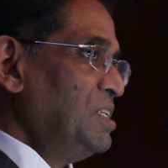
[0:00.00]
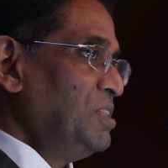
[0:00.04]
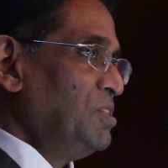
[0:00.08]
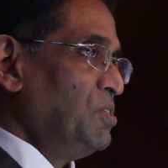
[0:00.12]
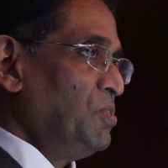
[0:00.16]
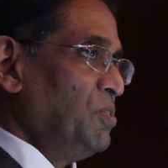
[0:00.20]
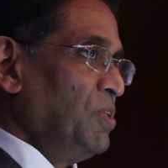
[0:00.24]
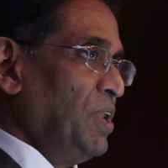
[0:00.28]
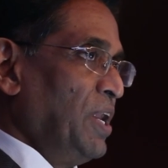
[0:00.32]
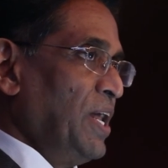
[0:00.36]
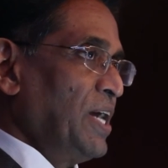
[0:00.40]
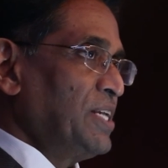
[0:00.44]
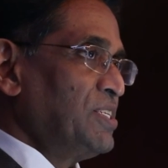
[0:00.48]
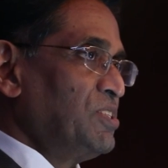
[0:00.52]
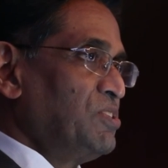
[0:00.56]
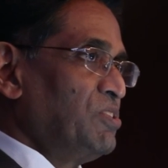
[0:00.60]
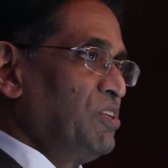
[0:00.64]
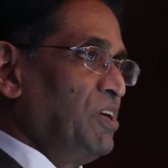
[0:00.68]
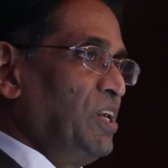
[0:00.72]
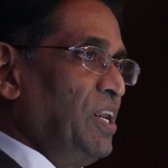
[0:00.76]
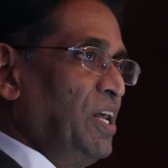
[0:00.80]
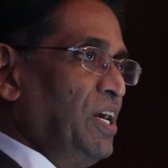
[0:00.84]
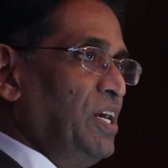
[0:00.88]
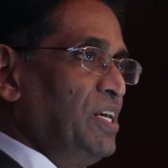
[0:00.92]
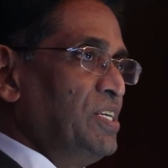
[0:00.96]
through the next
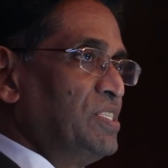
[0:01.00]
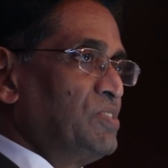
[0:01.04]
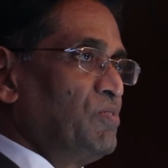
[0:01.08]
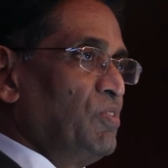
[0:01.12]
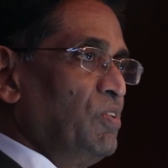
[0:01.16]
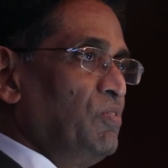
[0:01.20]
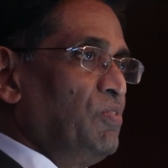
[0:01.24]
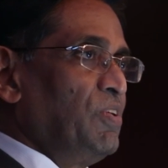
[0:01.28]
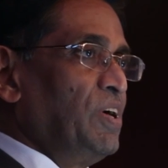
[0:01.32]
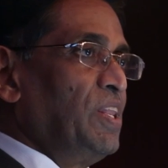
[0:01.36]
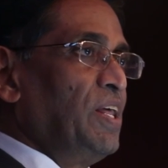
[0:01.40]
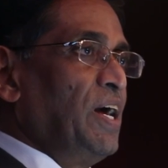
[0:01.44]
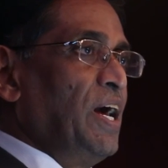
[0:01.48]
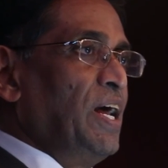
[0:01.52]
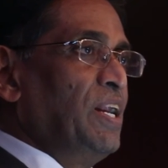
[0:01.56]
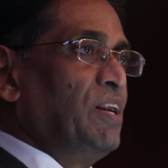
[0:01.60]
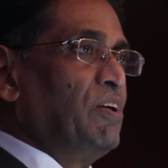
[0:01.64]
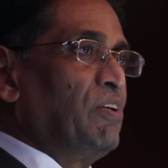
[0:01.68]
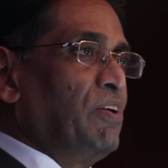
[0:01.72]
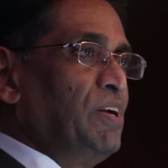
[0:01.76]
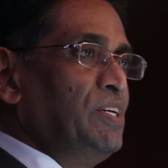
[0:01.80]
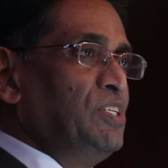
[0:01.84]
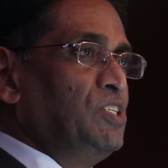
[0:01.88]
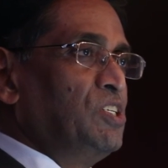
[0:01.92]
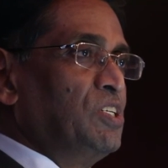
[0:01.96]
3 days will further
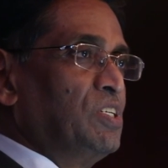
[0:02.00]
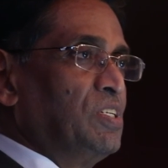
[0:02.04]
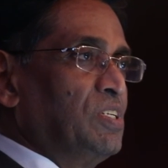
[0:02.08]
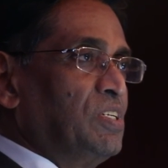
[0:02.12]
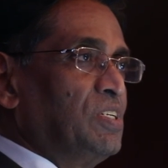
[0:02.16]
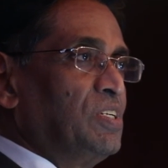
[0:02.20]
enrich